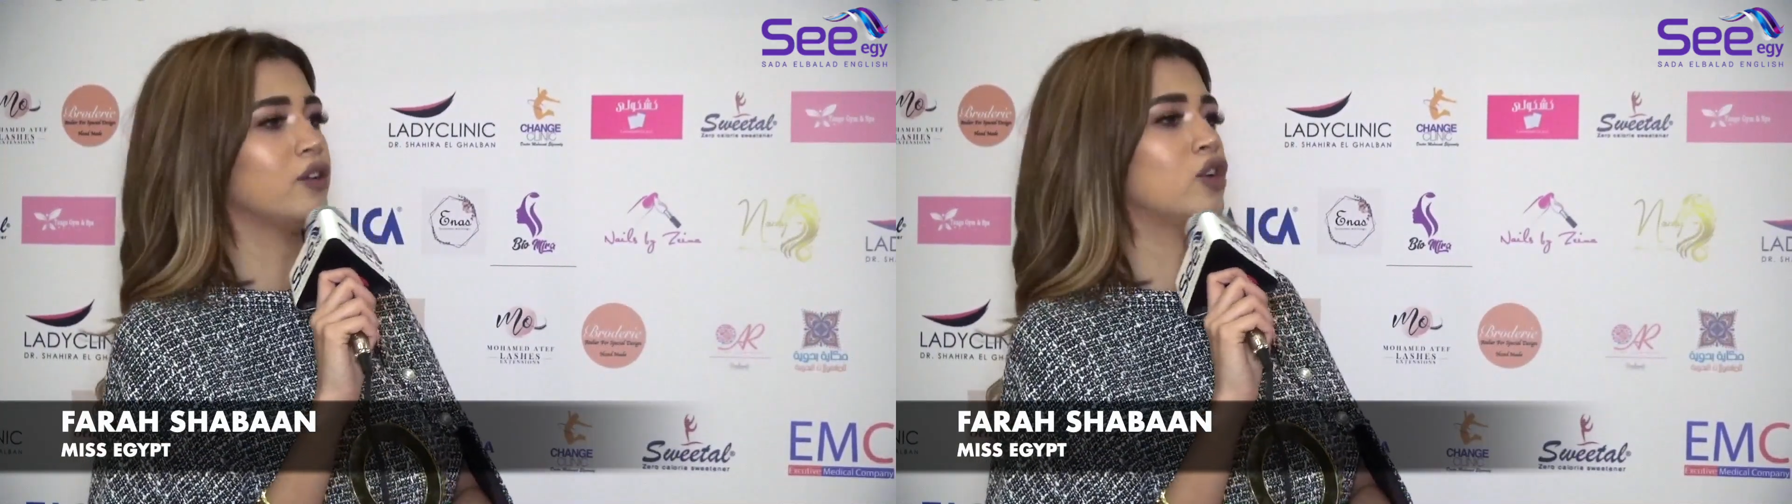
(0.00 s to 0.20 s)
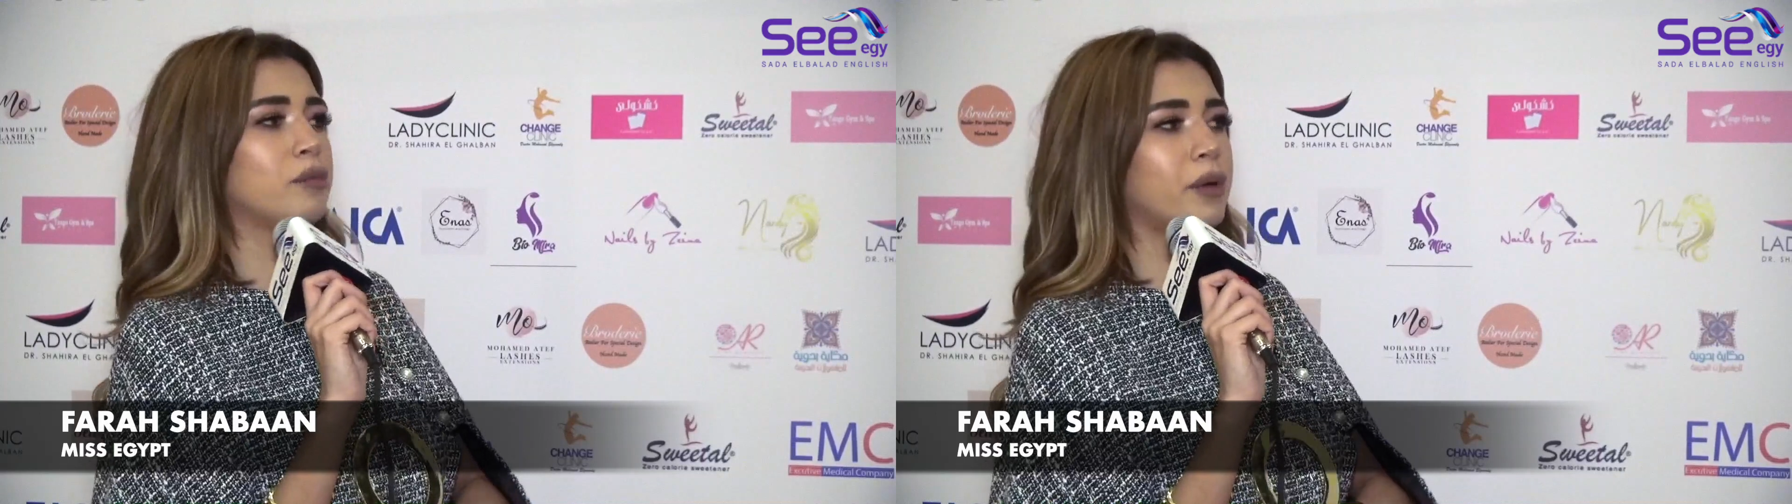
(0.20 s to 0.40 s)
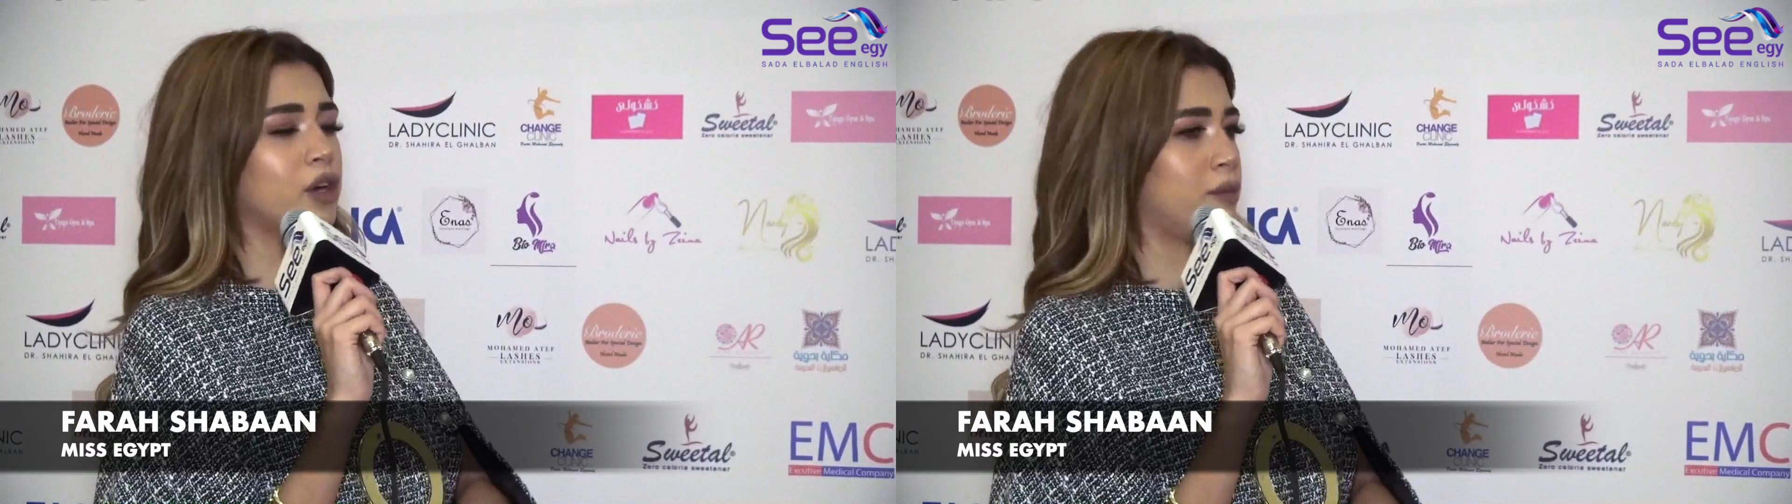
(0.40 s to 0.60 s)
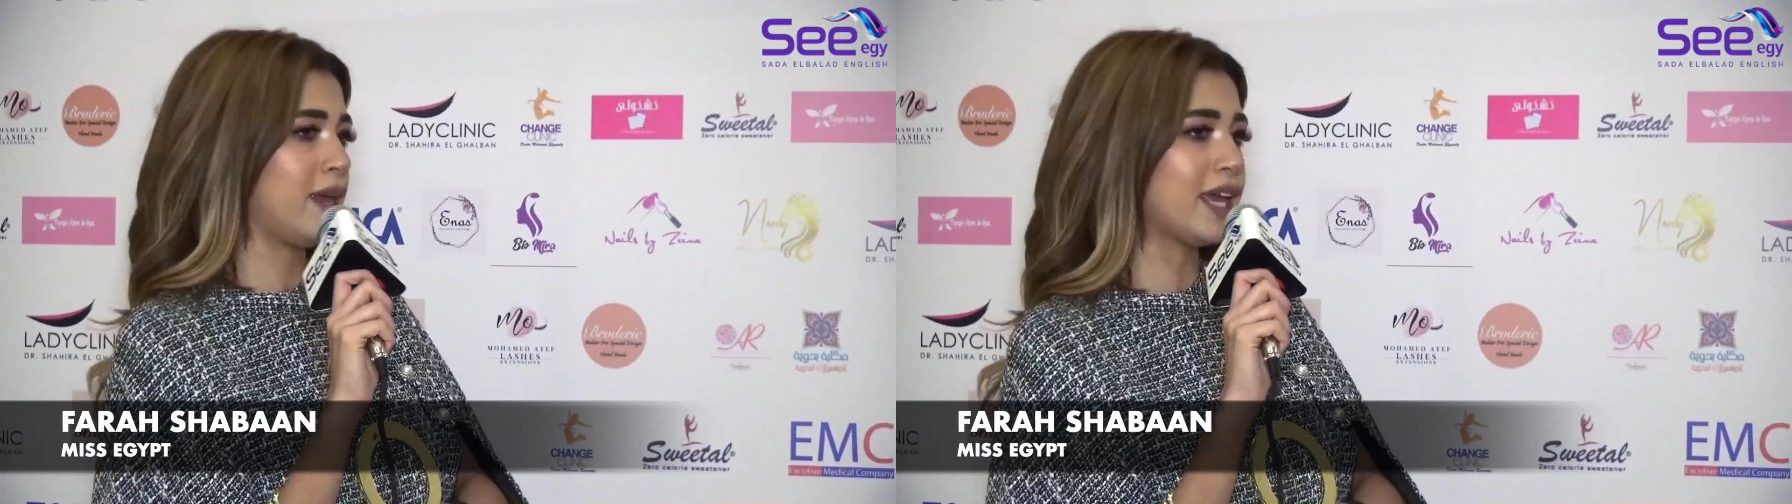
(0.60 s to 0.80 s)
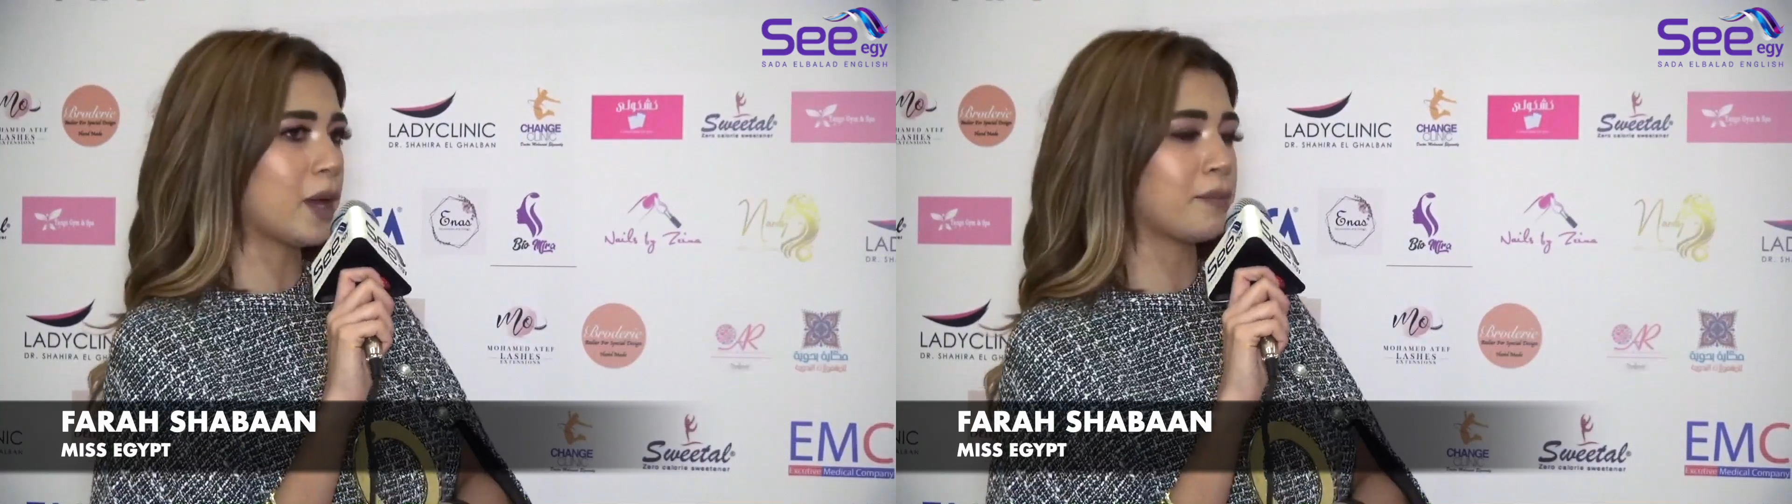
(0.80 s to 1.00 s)
not by your
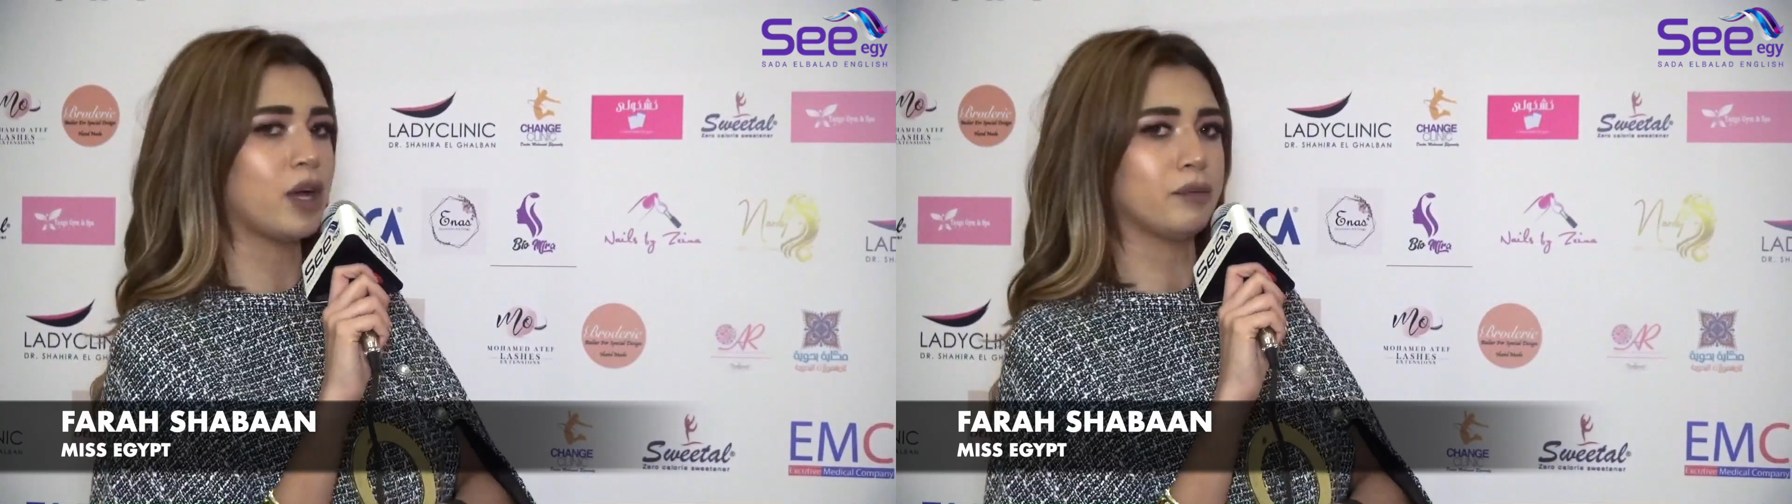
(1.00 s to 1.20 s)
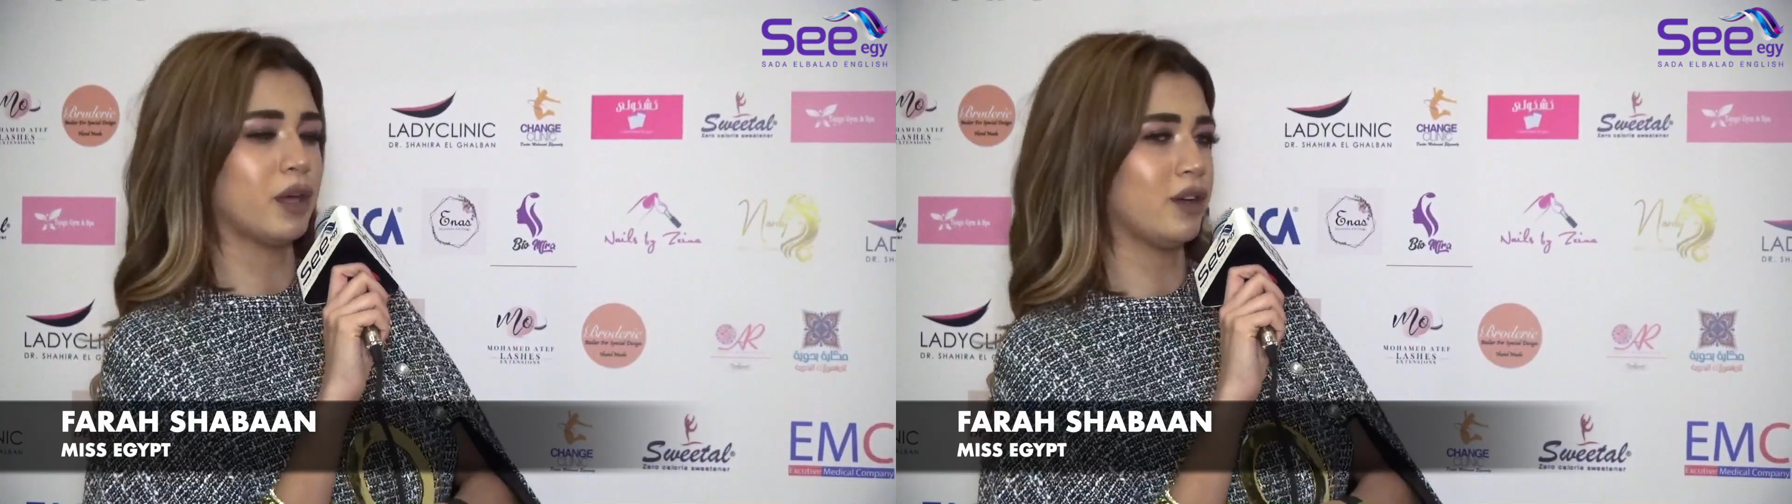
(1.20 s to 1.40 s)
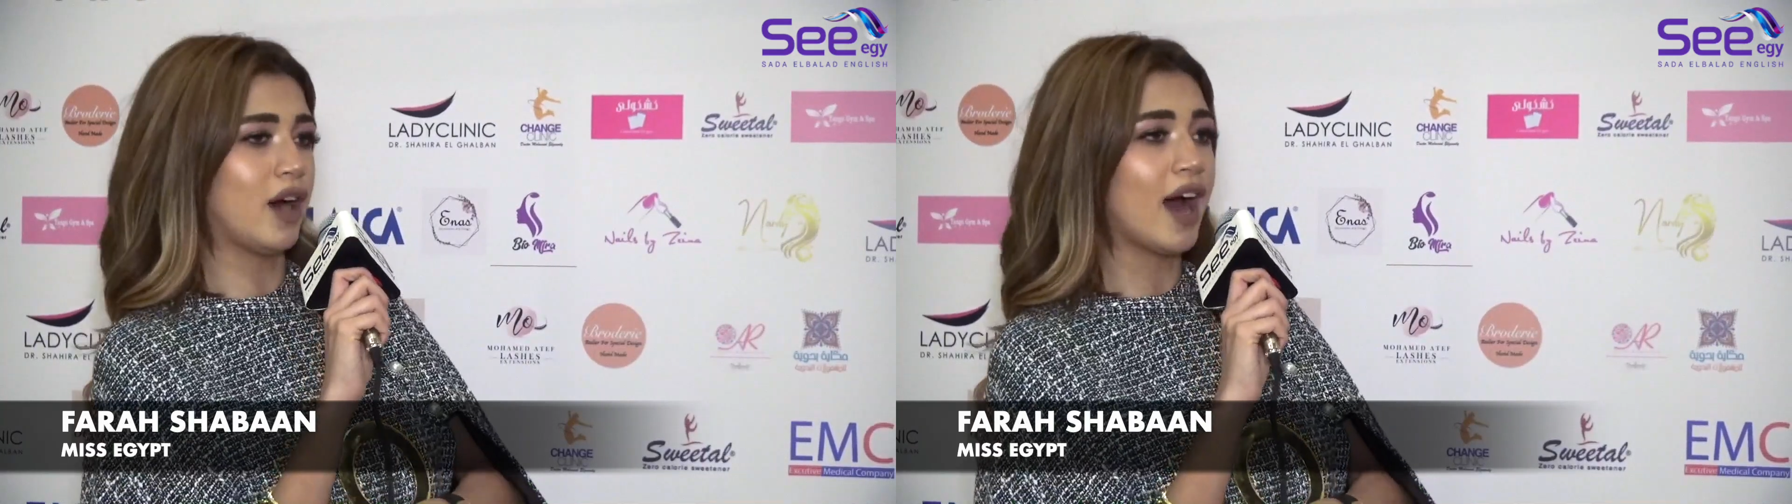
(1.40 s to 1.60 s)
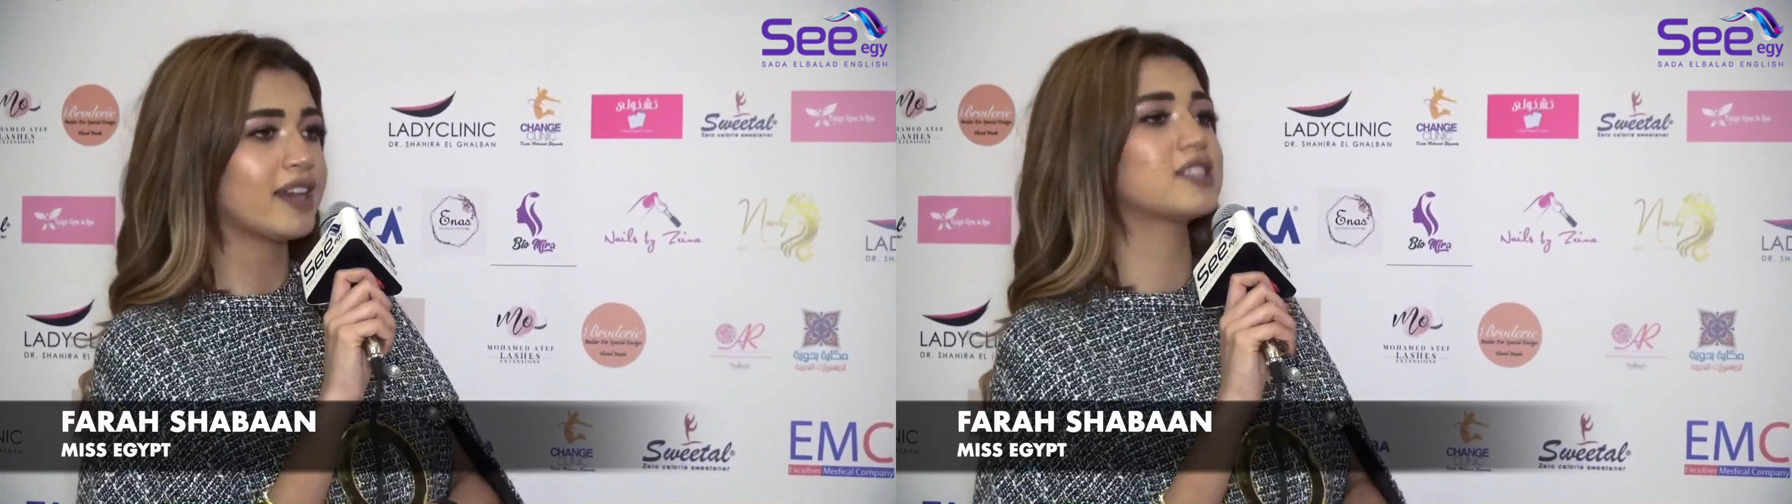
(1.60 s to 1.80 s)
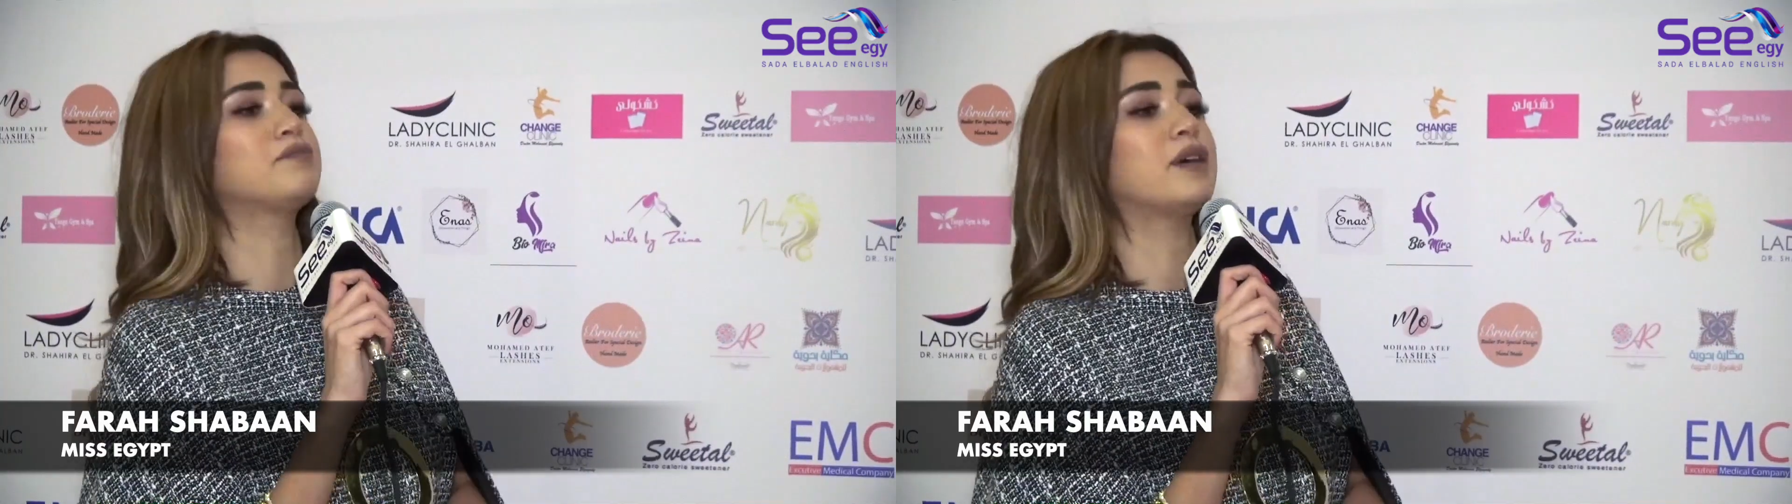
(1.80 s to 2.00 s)
makeup, not by your eyes,